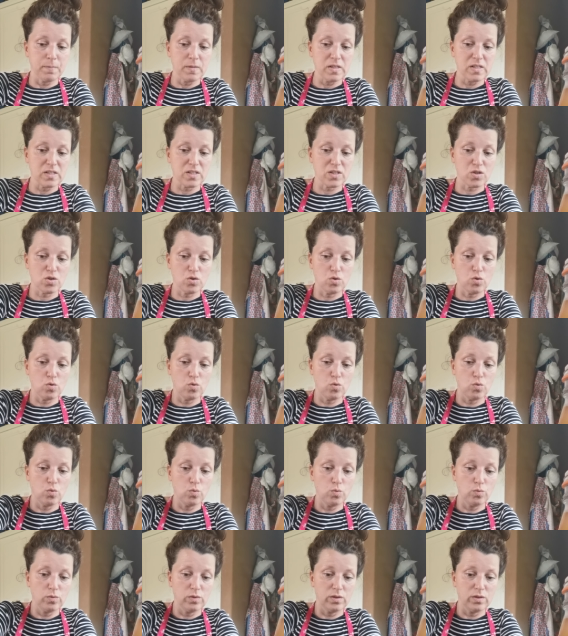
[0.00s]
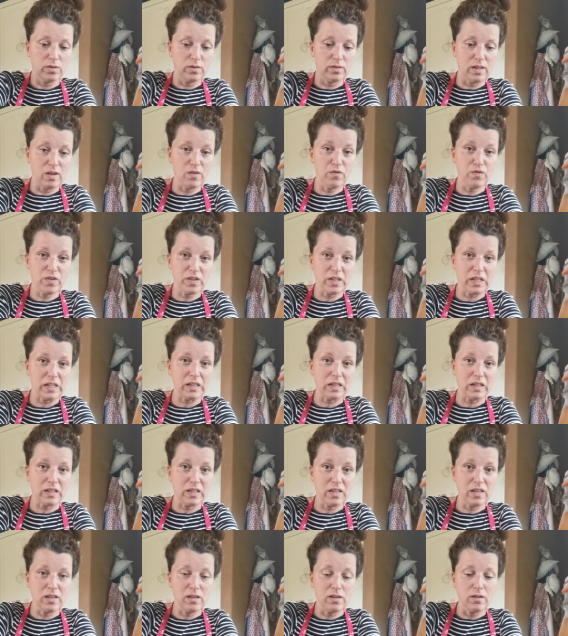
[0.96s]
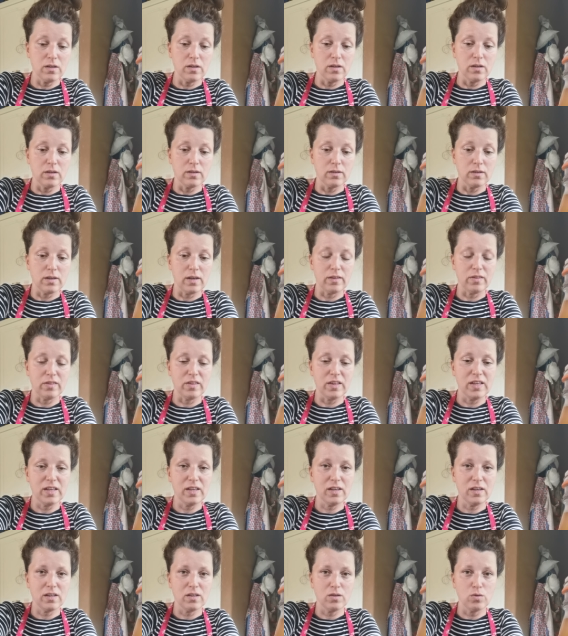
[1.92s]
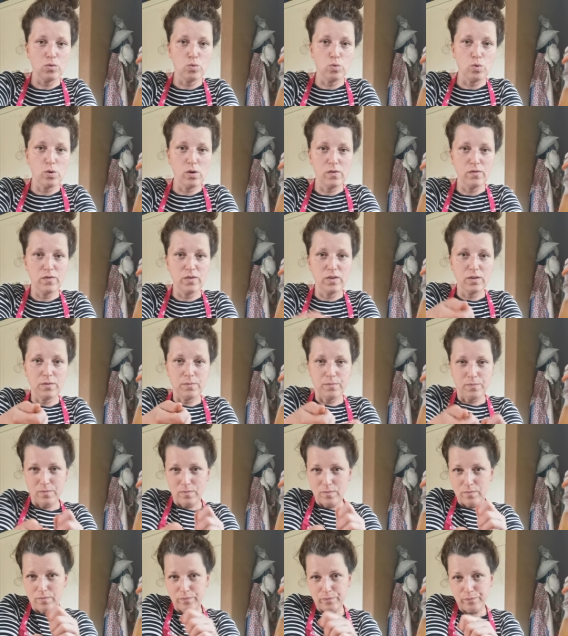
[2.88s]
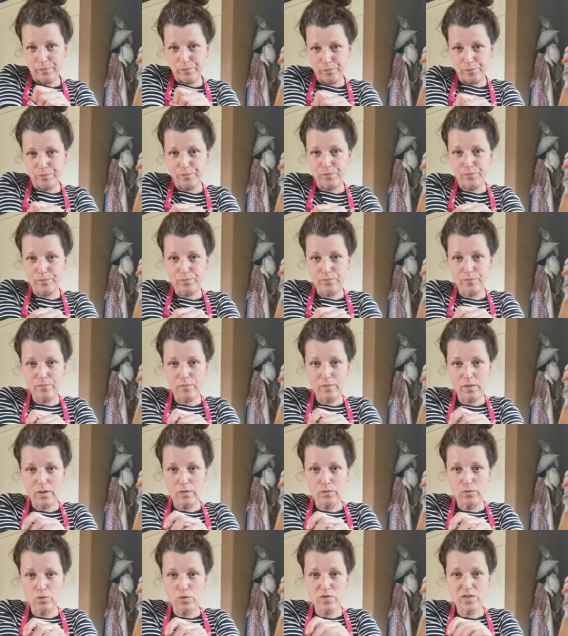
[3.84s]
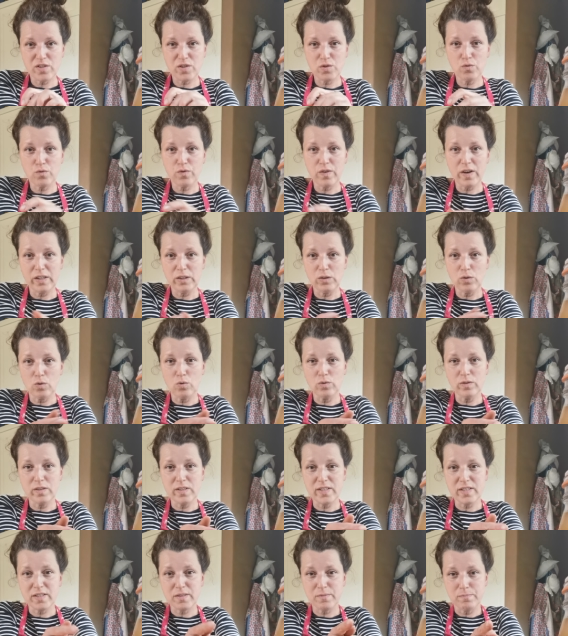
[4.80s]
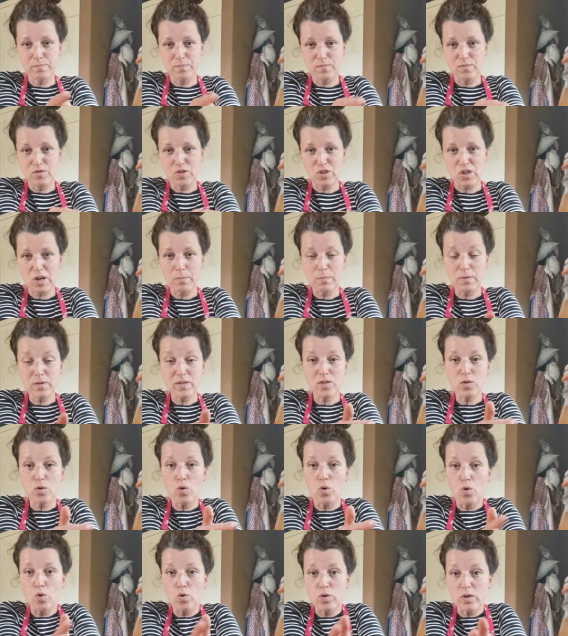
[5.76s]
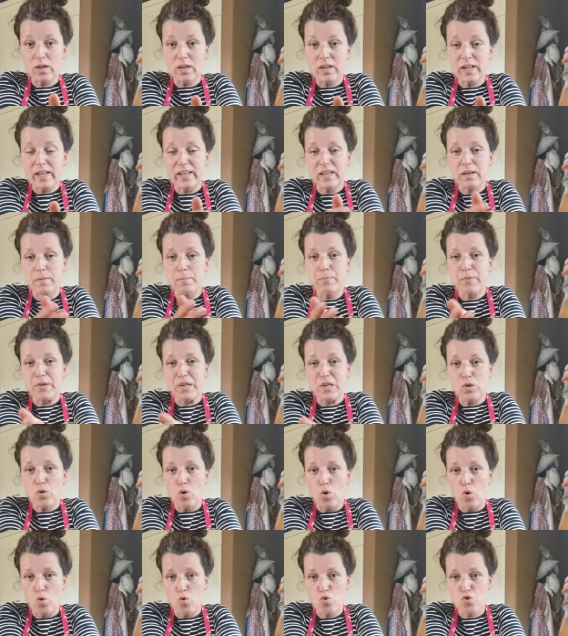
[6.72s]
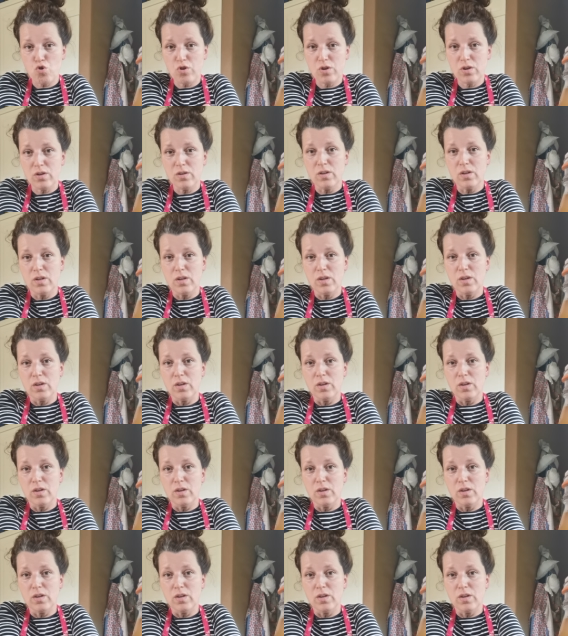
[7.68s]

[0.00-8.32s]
So definitely, I think whoever wants to fight all these troubles, or like a precaution,